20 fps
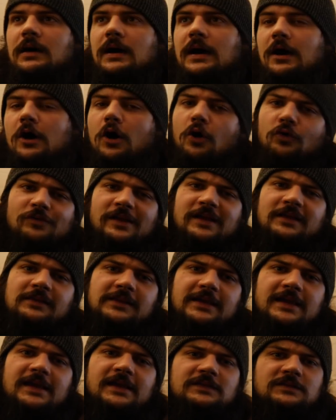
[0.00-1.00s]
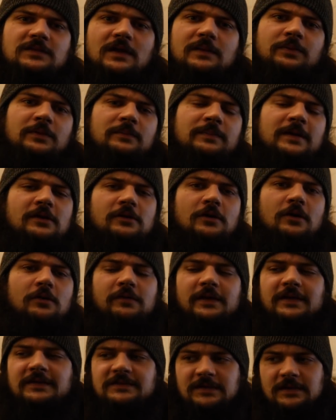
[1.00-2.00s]
O-ring leak, so I put better
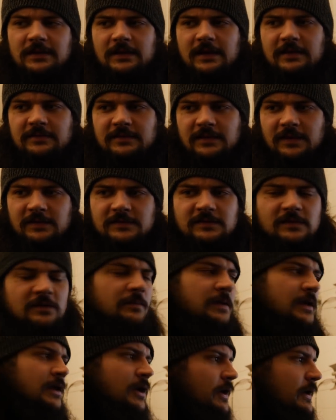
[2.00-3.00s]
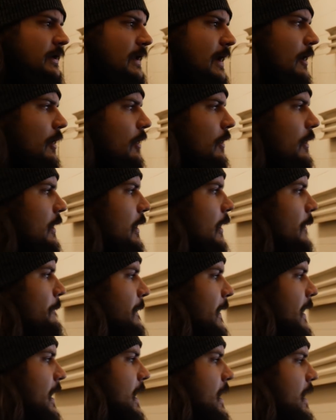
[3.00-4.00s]
O-rings in it. I think it's gonna be good now.
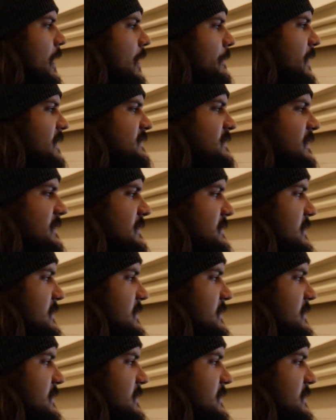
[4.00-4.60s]
As you can